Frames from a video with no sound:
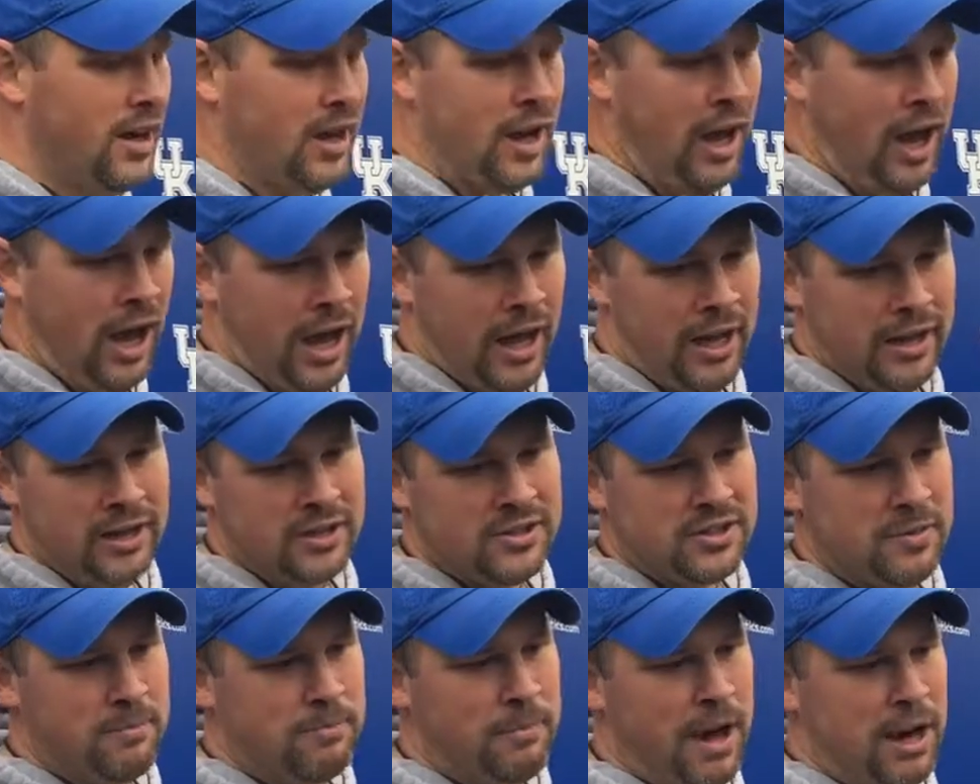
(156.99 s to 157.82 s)
Uh,
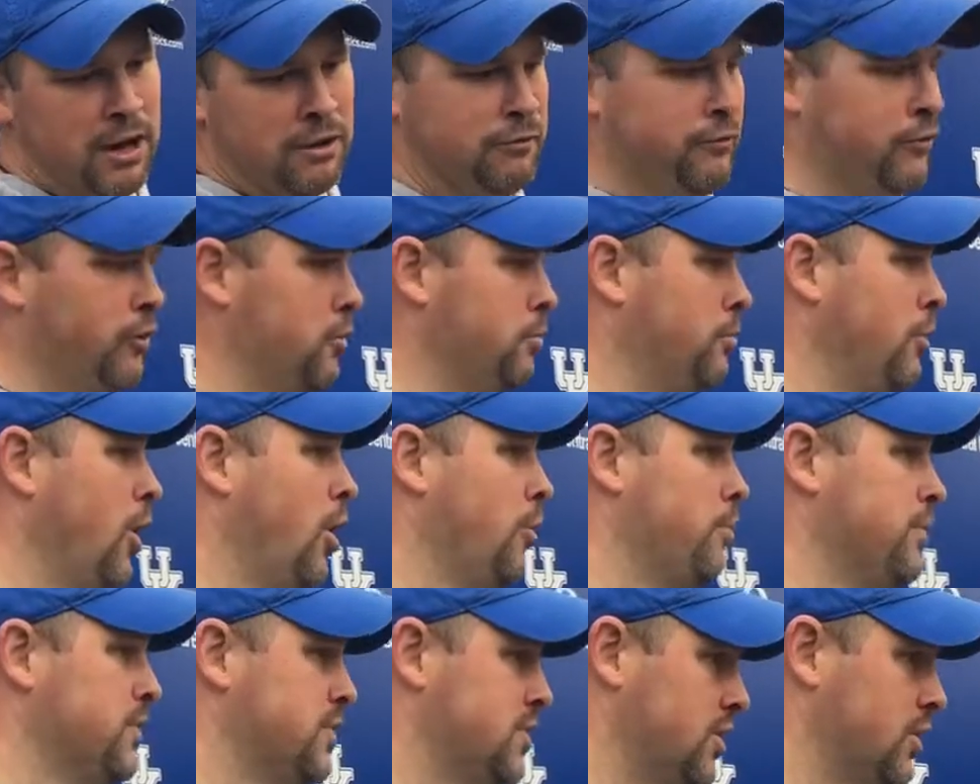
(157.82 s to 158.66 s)
he's in better
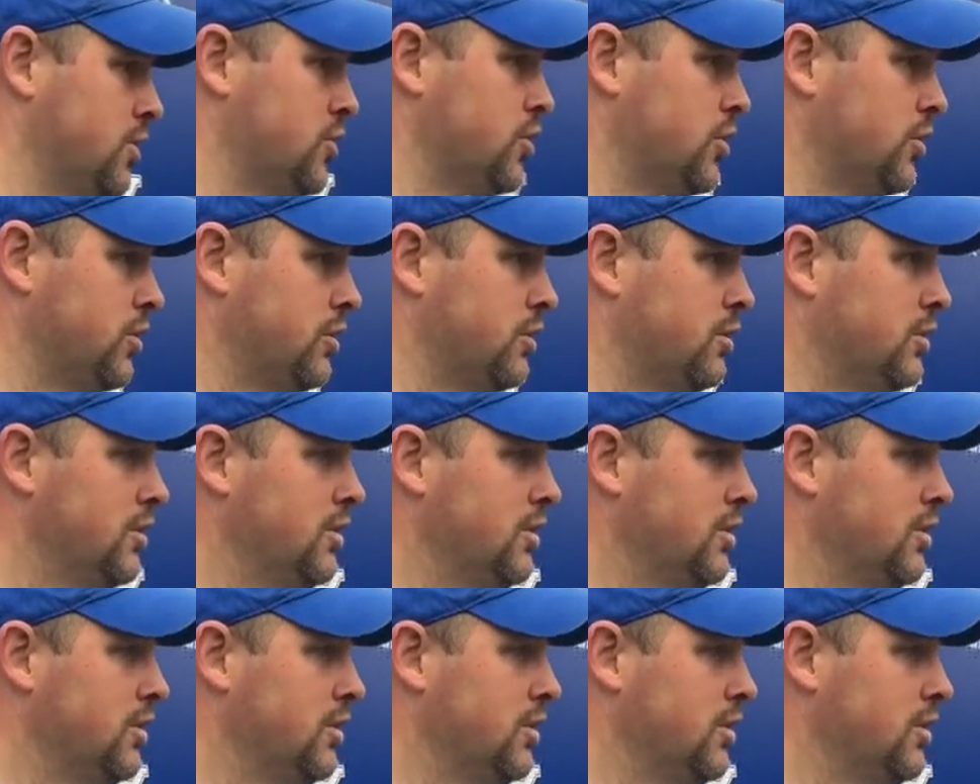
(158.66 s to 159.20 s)
football position.